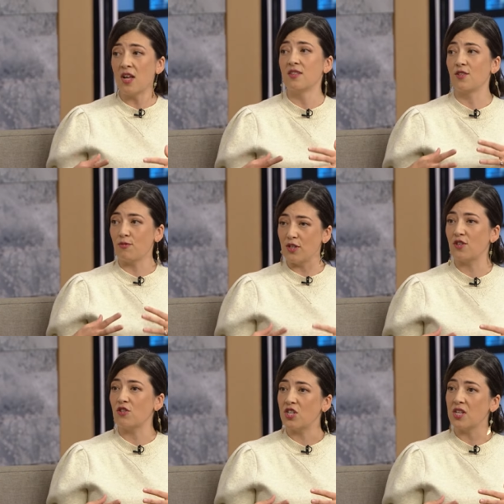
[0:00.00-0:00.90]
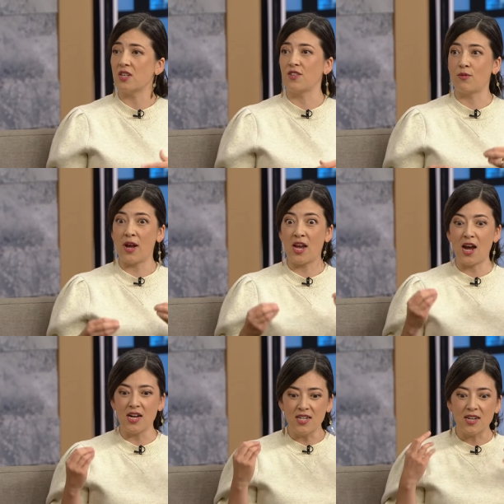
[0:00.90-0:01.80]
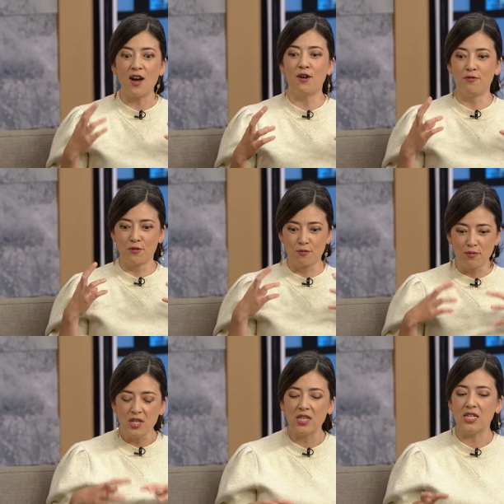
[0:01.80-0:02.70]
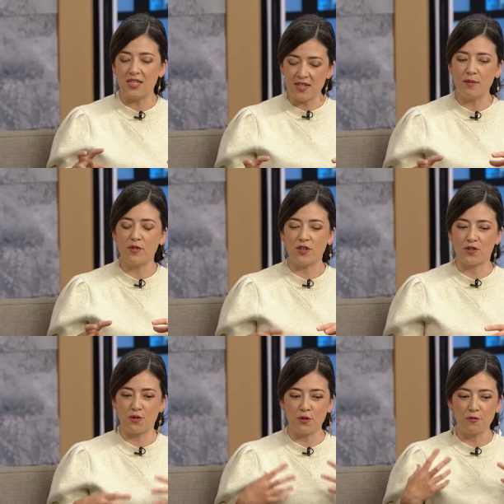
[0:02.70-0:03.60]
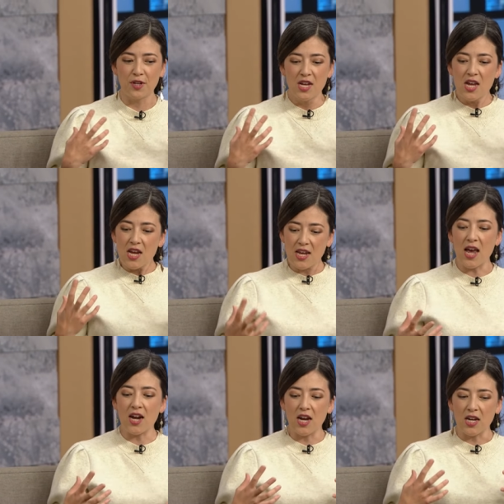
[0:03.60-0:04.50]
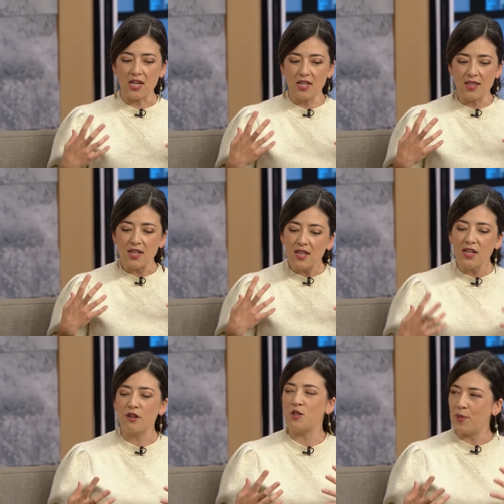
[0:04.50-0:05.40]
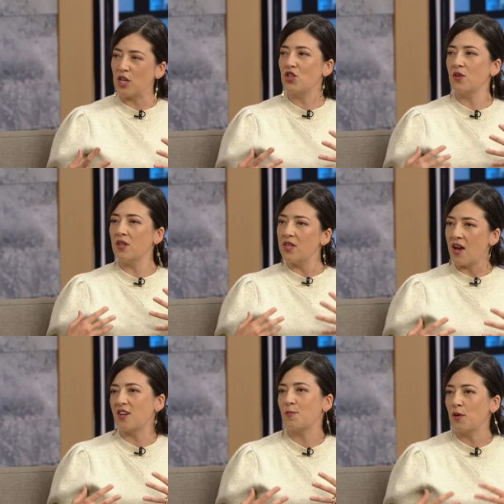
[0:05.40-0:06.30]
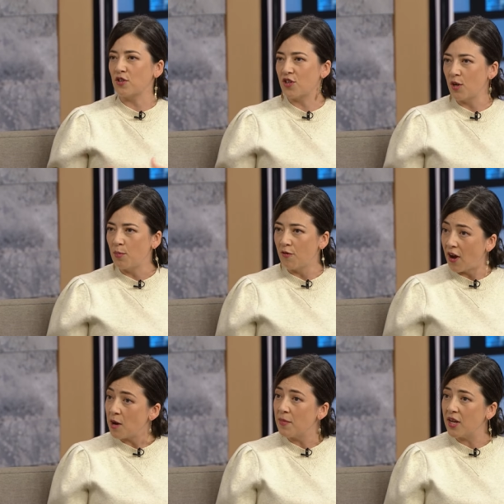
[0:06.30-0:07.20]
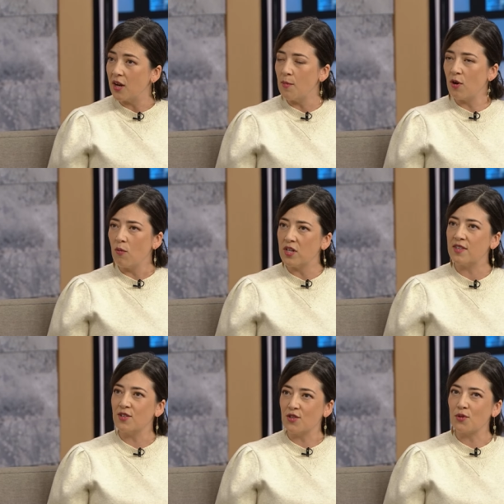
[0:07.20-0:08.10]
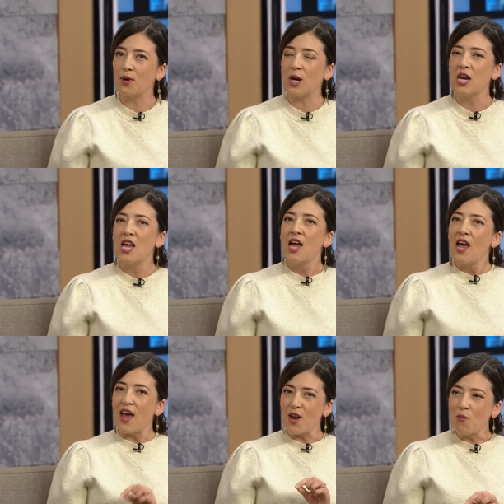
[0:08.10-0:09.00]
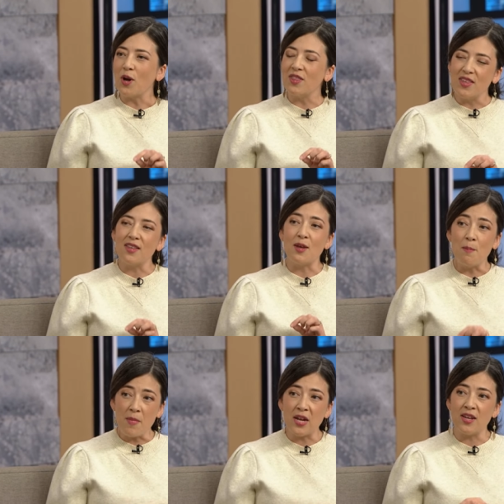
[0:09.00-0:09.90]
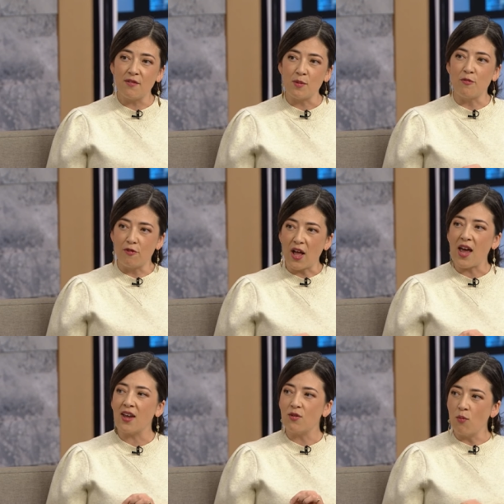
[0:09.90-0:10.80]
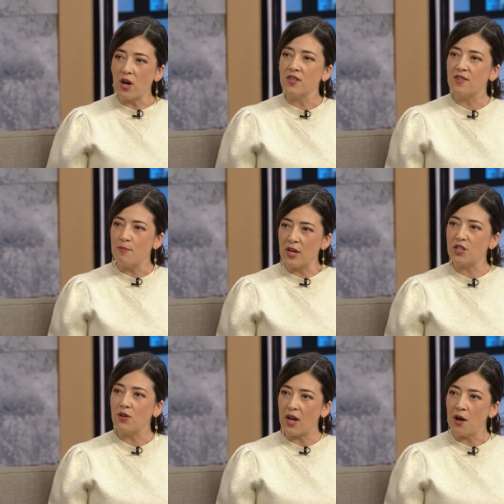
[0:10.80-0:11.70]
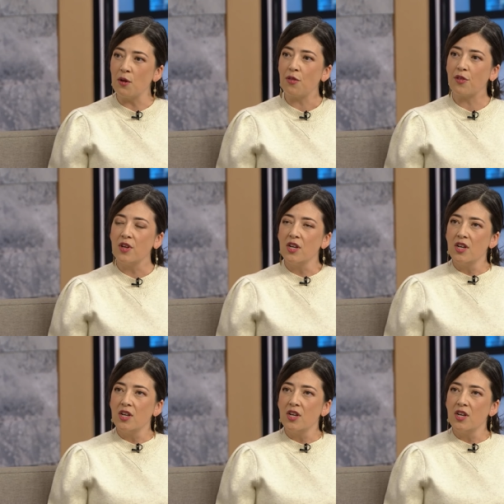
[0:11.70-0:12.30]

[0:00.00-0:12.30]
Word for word: months researching this, so I, I delved really deep to sort of get a, the clearest picture that the experts could provide me about what's in store. And one thing that many of them flagged was the mental health.